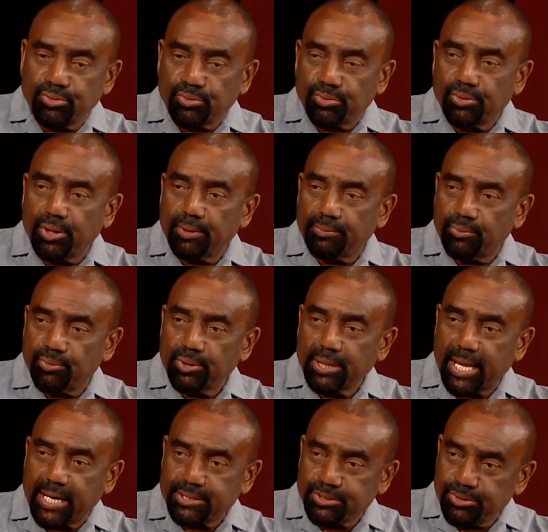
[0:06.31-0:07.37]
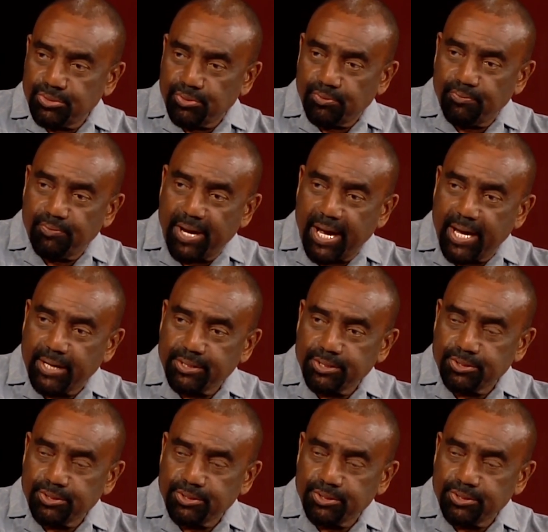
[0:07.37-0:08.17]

grew up realizing you were fat.